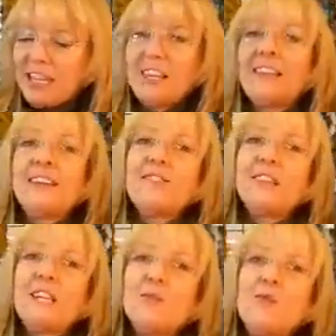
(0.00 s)
the
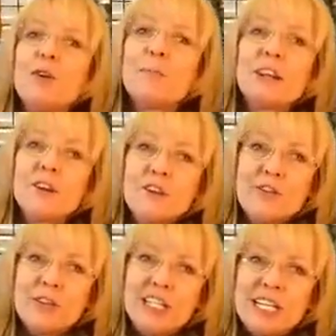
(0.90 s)
lovely warm
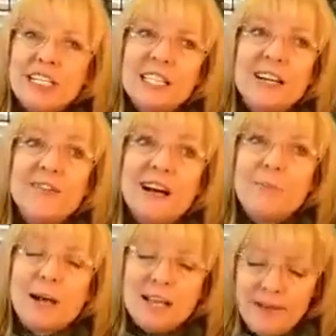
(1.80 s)
characteristics of
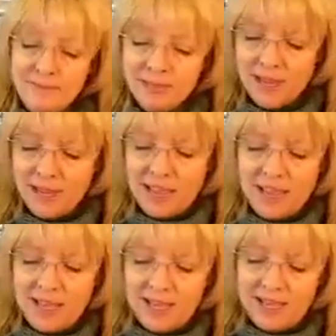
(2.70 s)
alpaca,
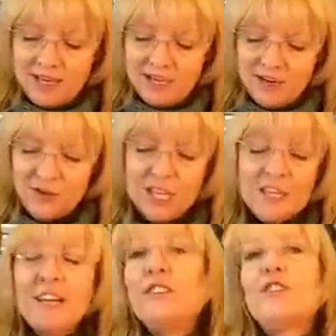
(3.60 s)
and you
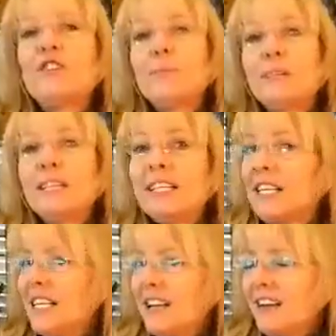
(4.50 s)
get the
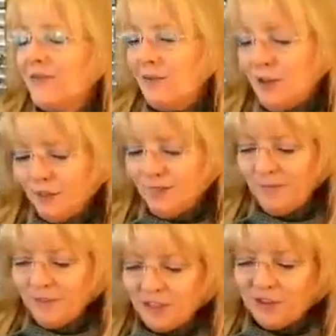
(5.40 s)
durability of wool.
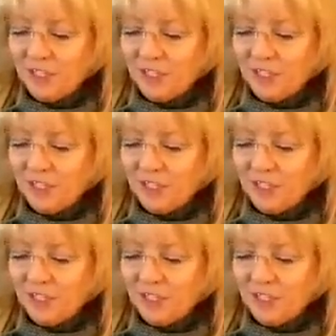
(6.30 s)
So